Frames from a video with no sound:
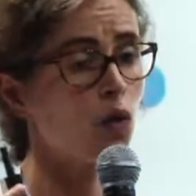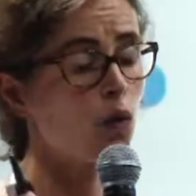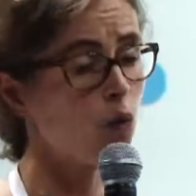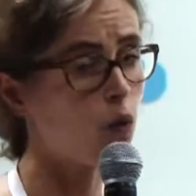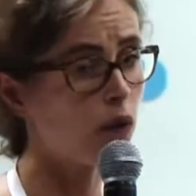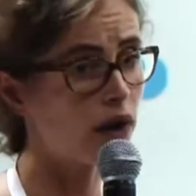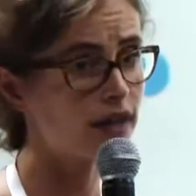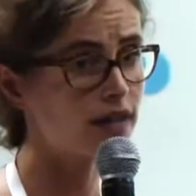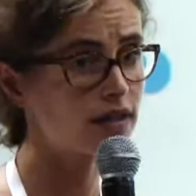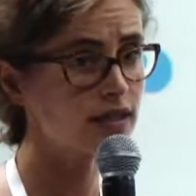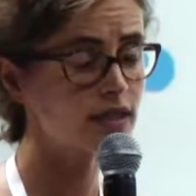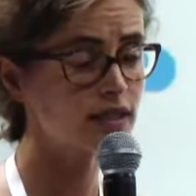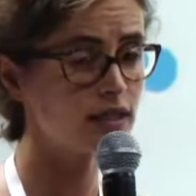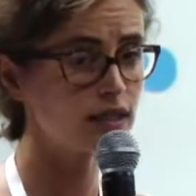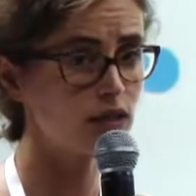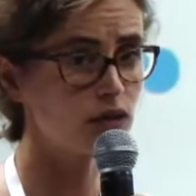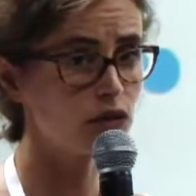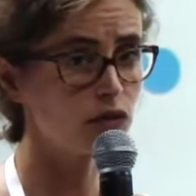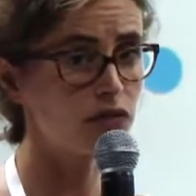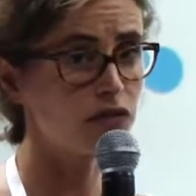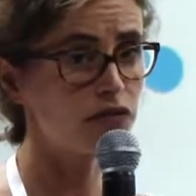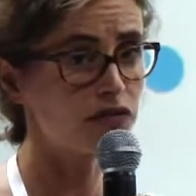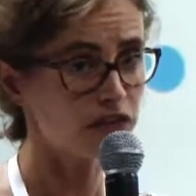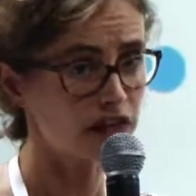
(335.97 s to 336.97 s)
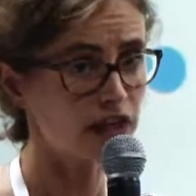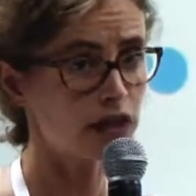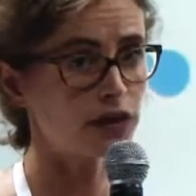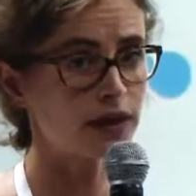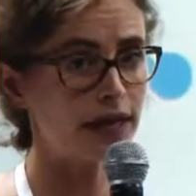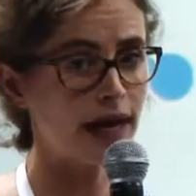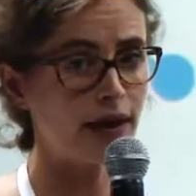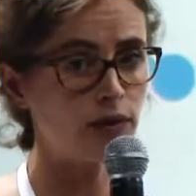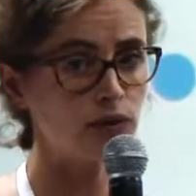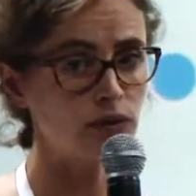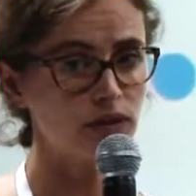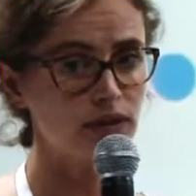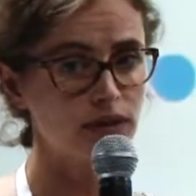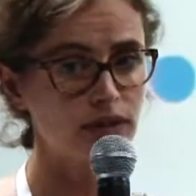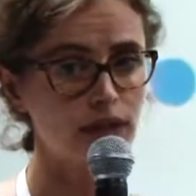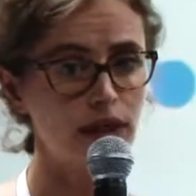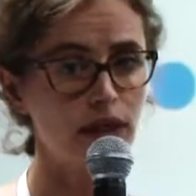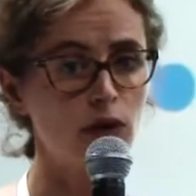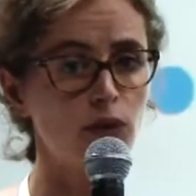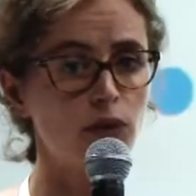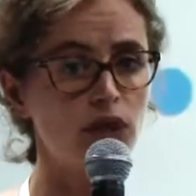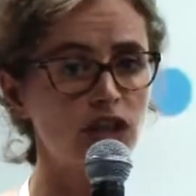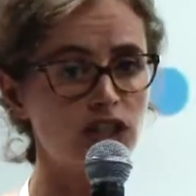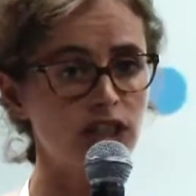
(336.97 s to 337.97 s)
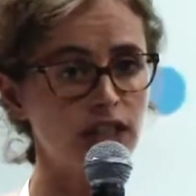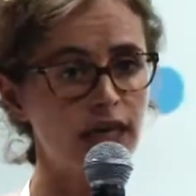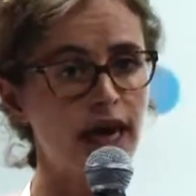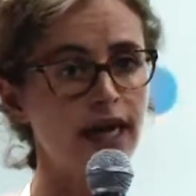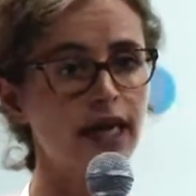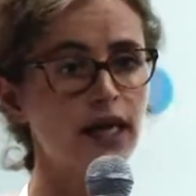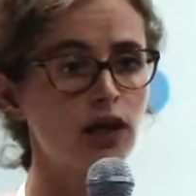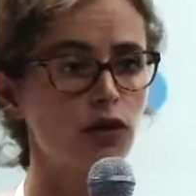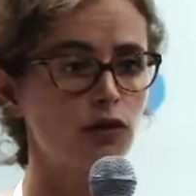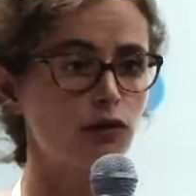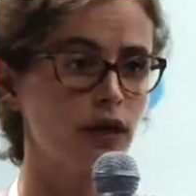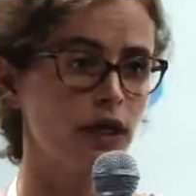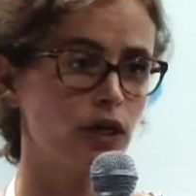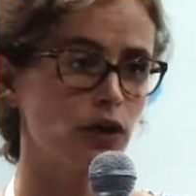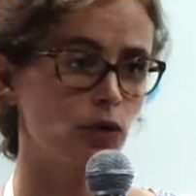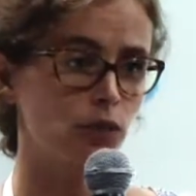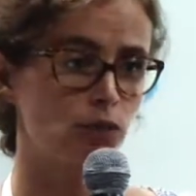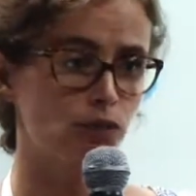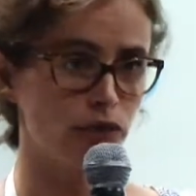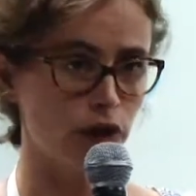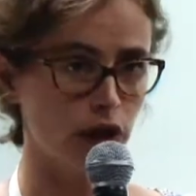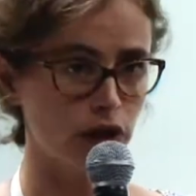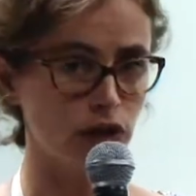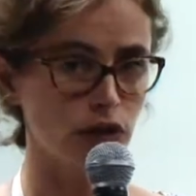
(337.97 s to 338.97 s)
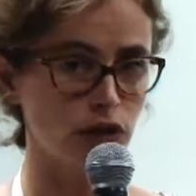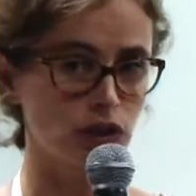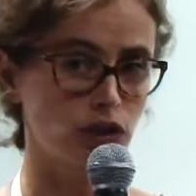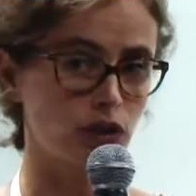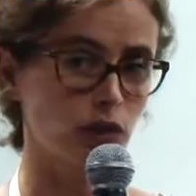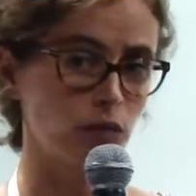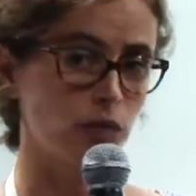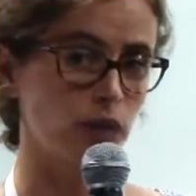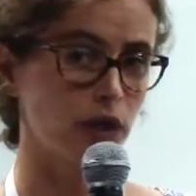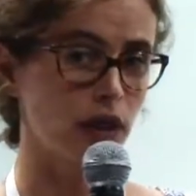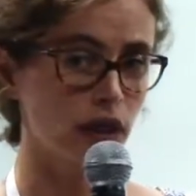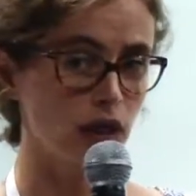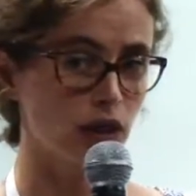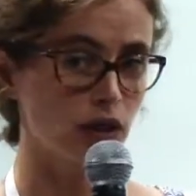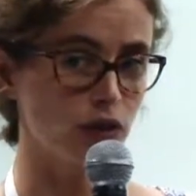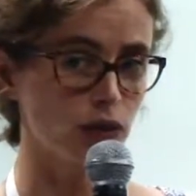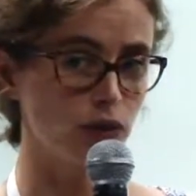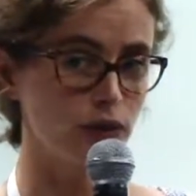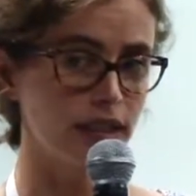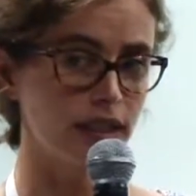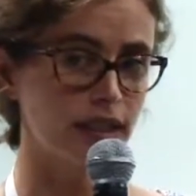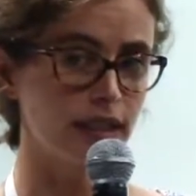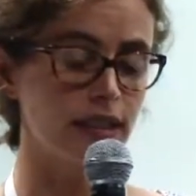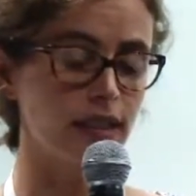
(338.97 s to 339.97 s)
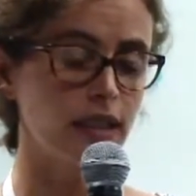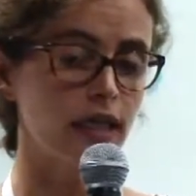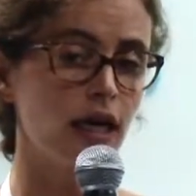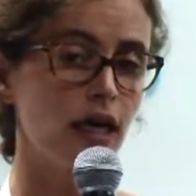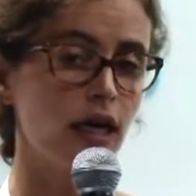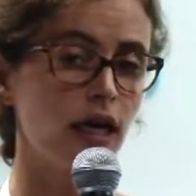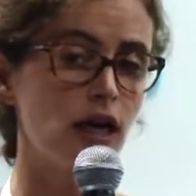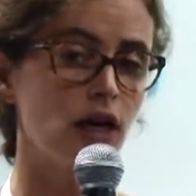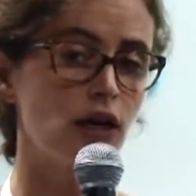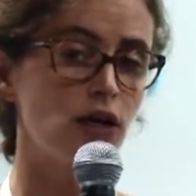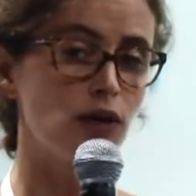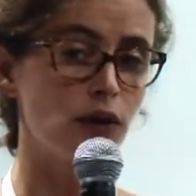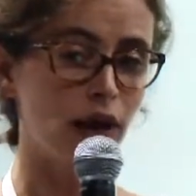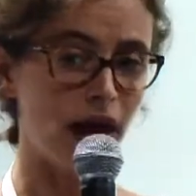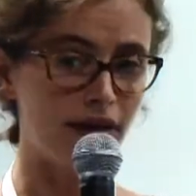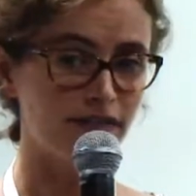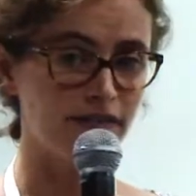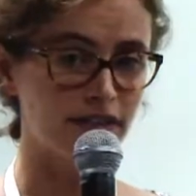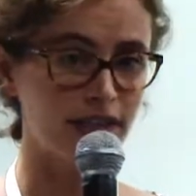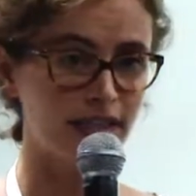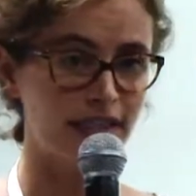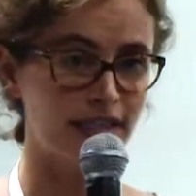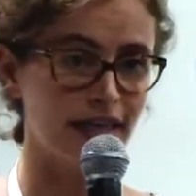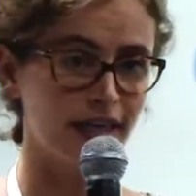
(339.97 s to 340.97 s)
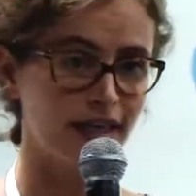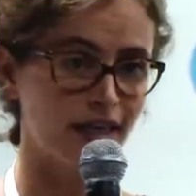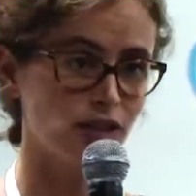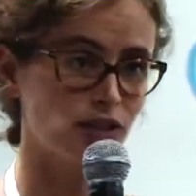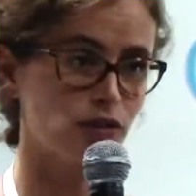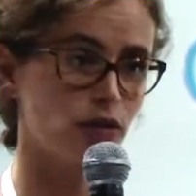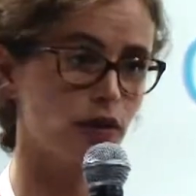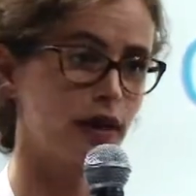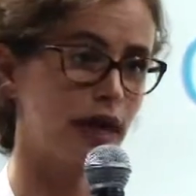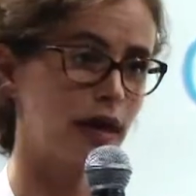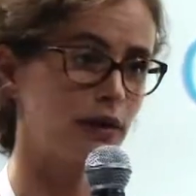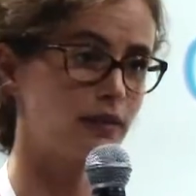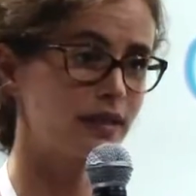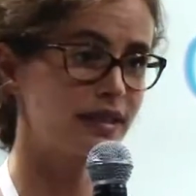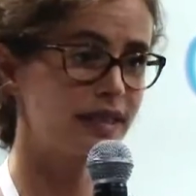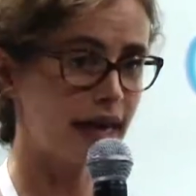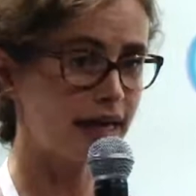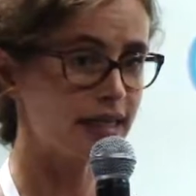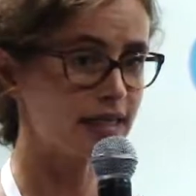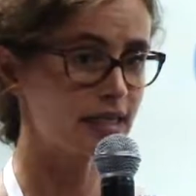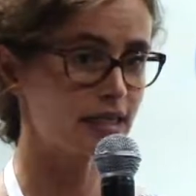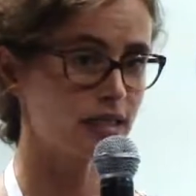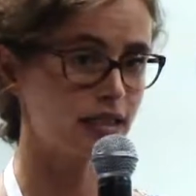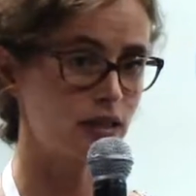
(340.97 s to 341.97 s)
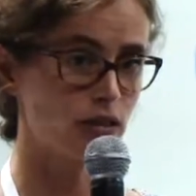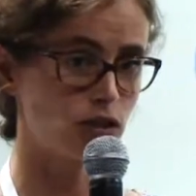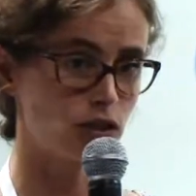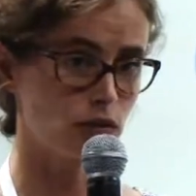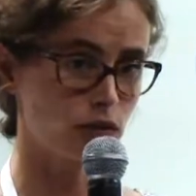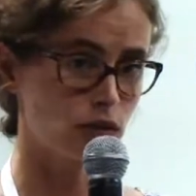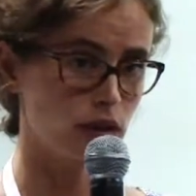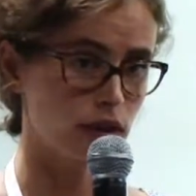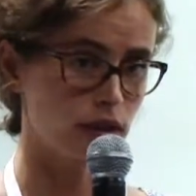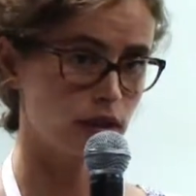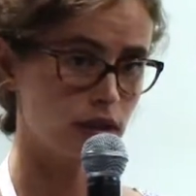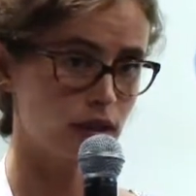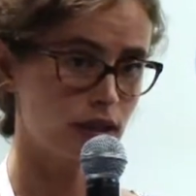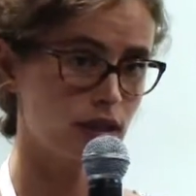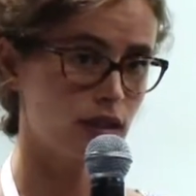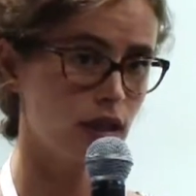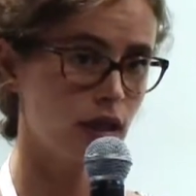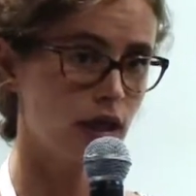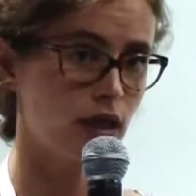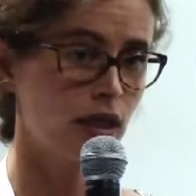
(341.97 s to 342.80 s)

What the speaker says: Once you've figured out in which category your product should be included, you have to take into account taxes and duties.